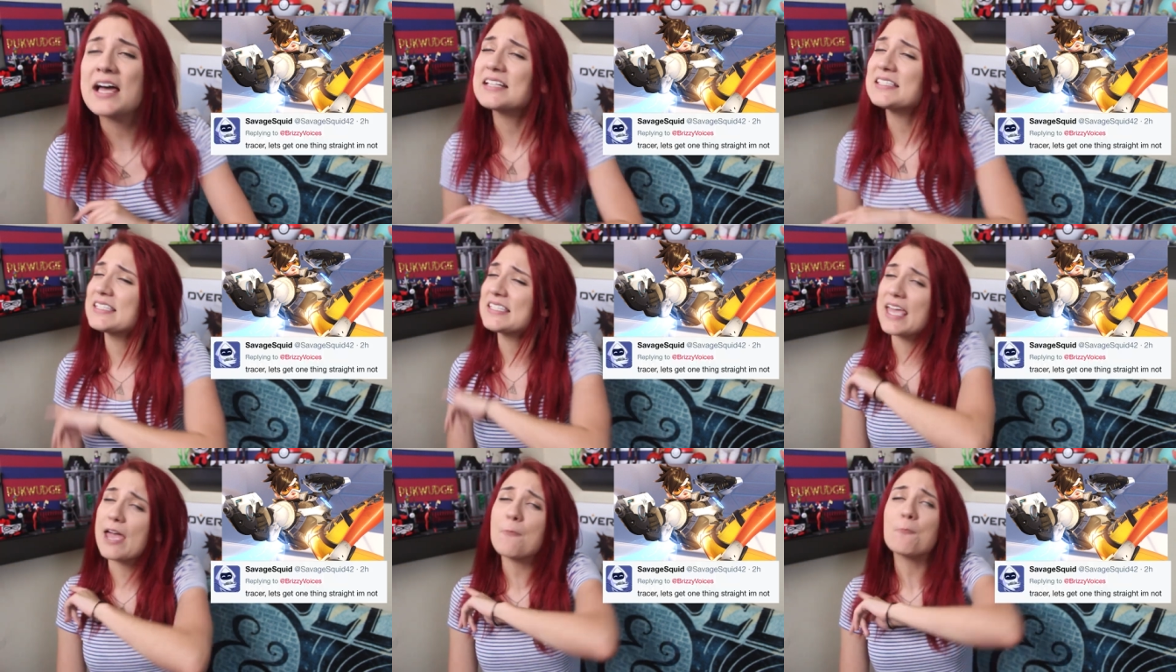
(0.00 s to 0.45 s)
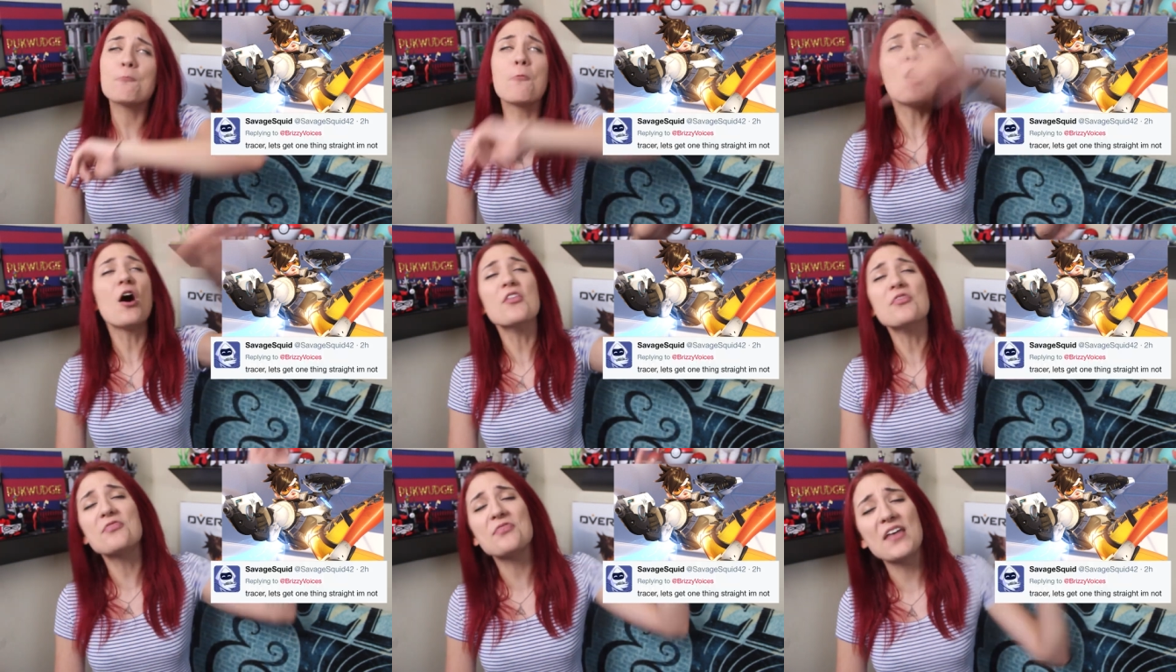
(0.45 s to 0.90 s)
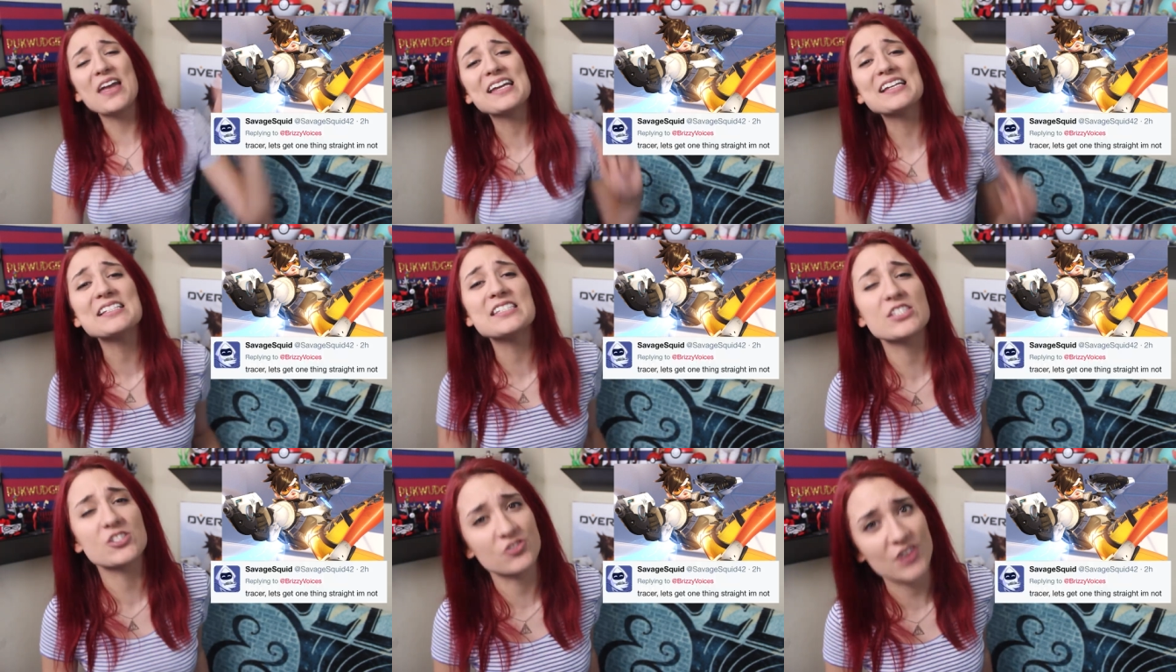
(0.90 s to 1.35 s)
Let's get one thing
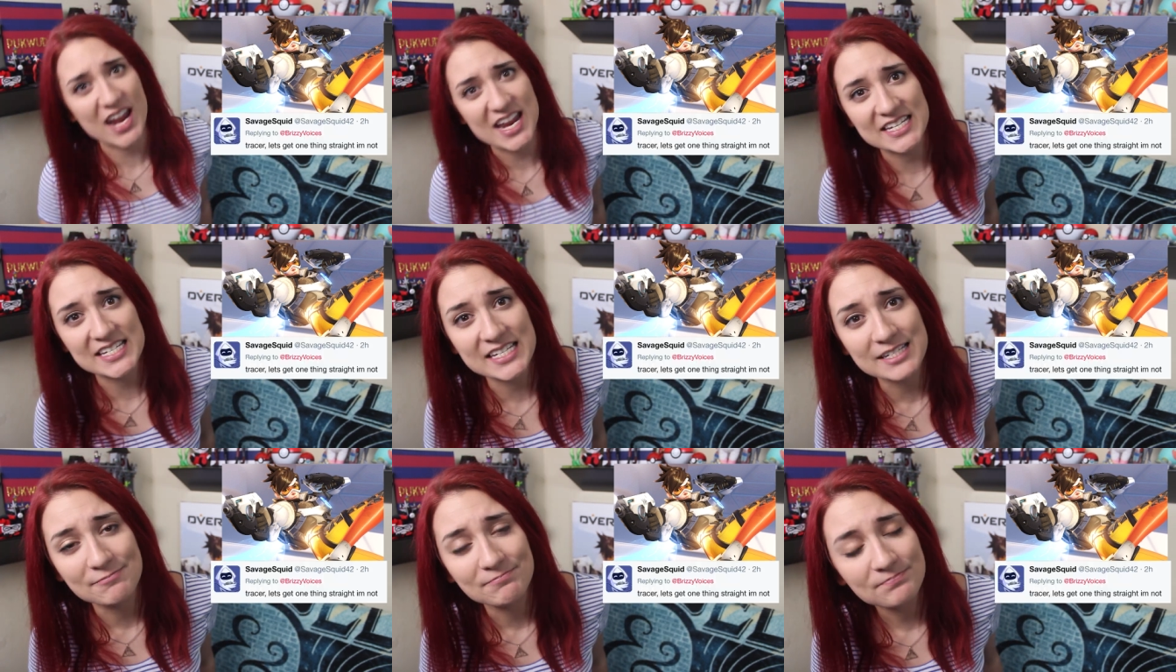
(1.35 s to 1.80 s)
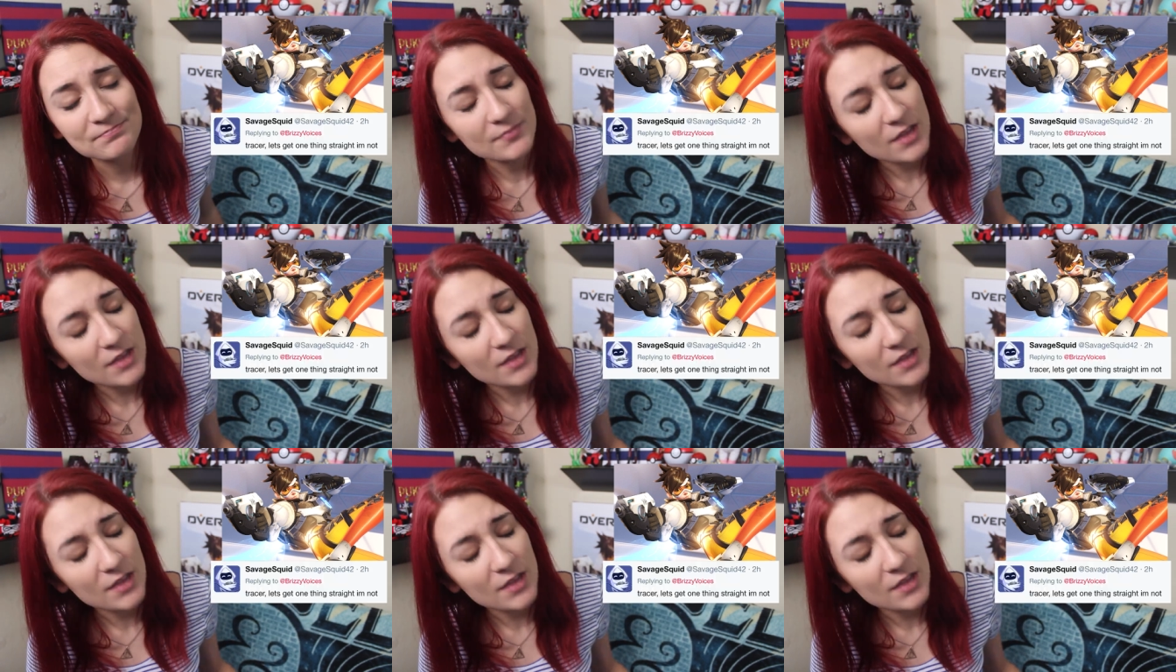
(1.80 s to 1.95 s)
straight.